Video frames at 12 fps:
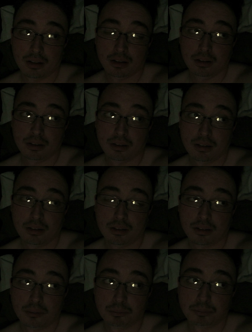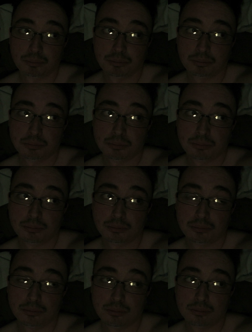And
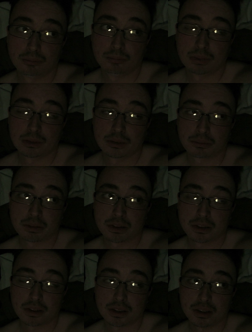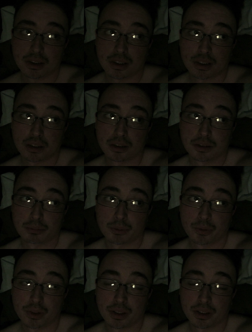just recently, this
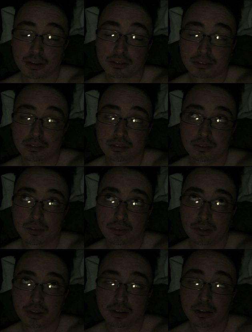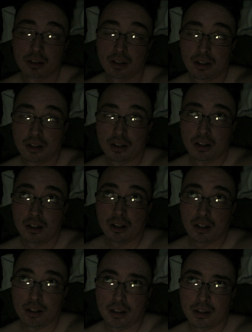morning at 2:30,
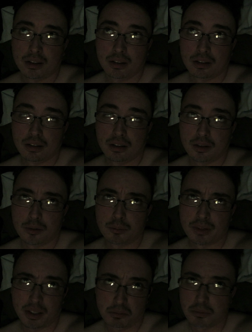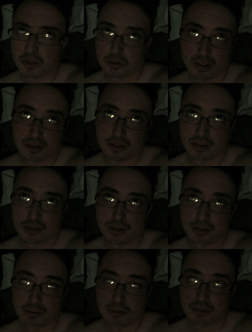I had a nightmare, and
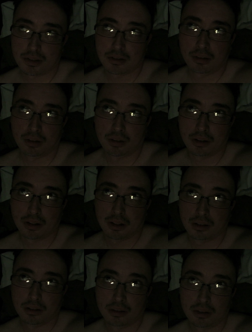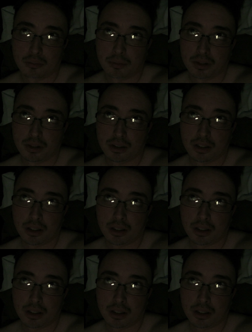then all of a sudden I get up, and then